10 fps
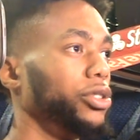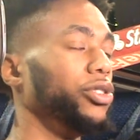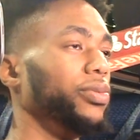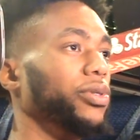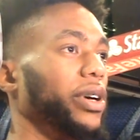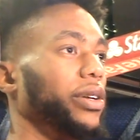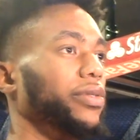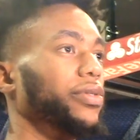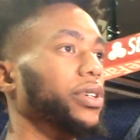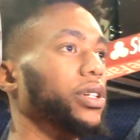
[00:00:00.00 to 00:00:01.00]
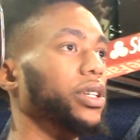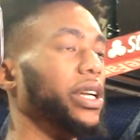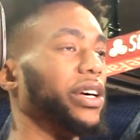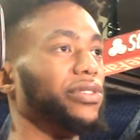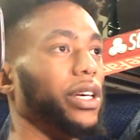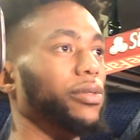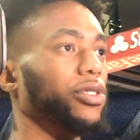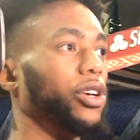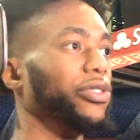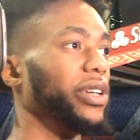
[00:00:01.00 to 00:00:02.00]
just be ready for the next game.
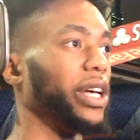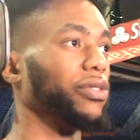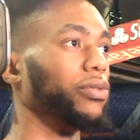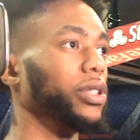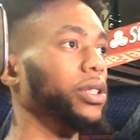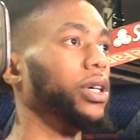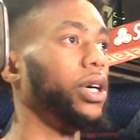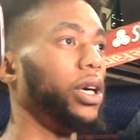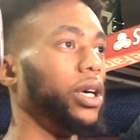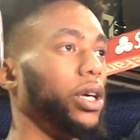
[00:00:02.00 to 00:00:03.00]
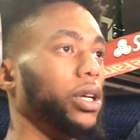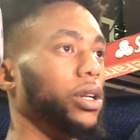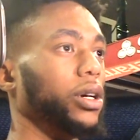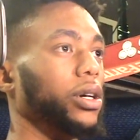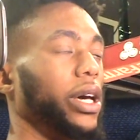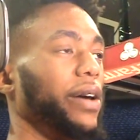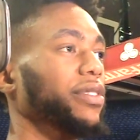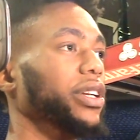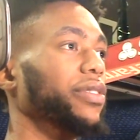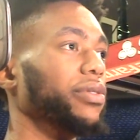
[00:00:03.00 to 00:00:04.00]
You know, it's the next one. And
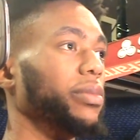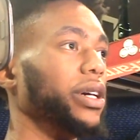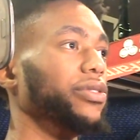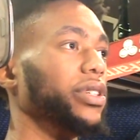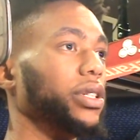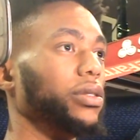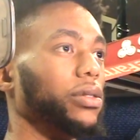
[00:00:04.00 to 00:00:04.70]
having this different mindset.